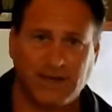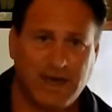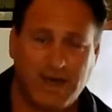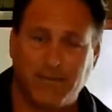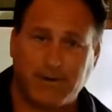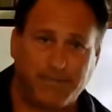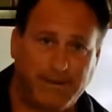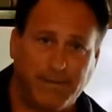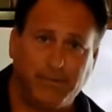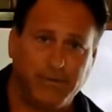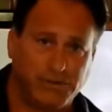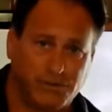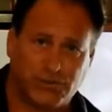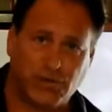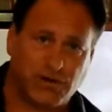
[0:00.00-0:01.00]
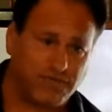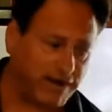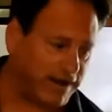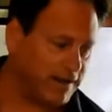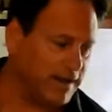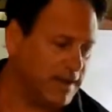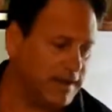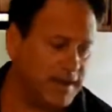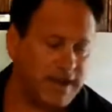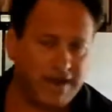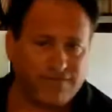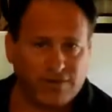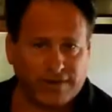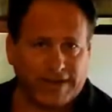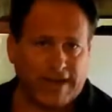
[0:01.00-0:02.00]
how many people you're serving.
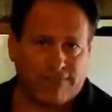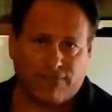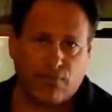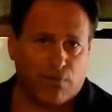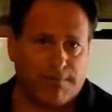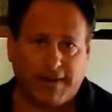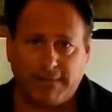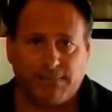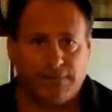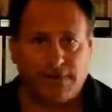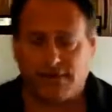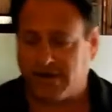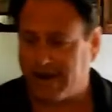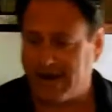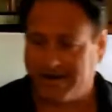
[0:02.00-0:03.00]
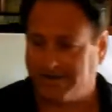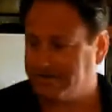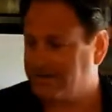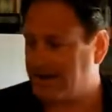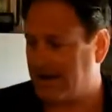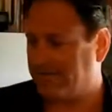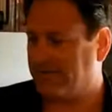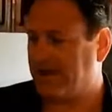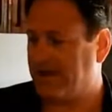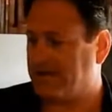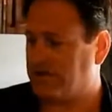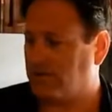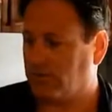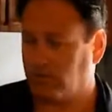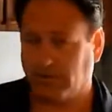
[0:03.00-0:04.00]
I've only got 4 people here tonight. I've
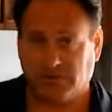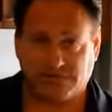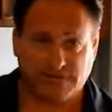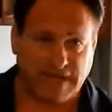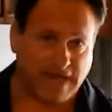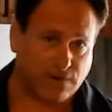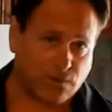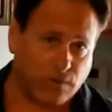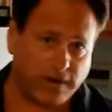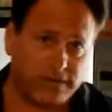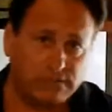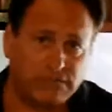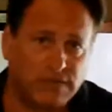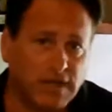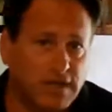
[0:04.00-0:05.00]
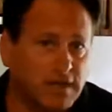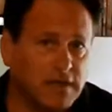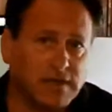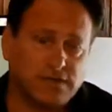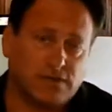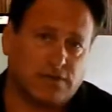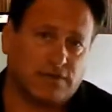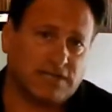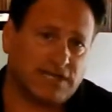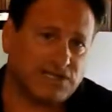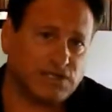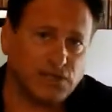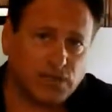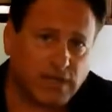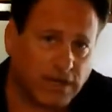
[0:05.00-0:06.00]
got a total of 10 ribs, so it
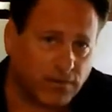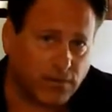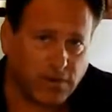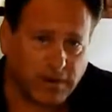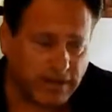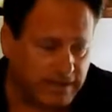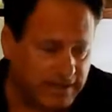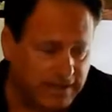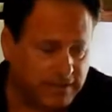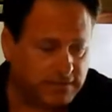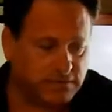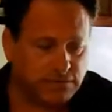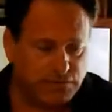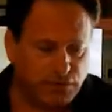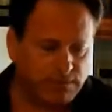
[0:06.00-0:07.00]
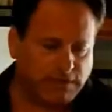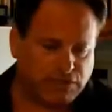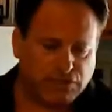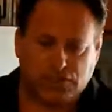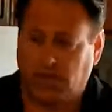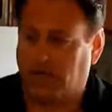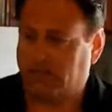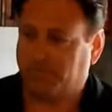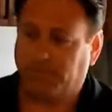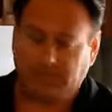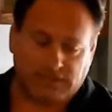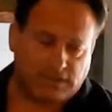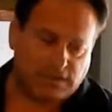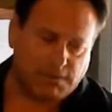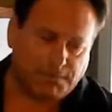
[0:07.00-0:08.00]
doesn't look like we're going to need too much sauce.
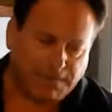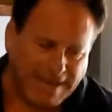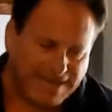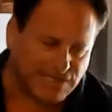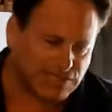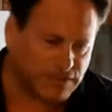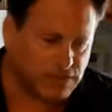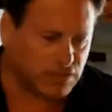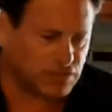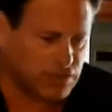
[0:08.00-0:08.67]
But the base of the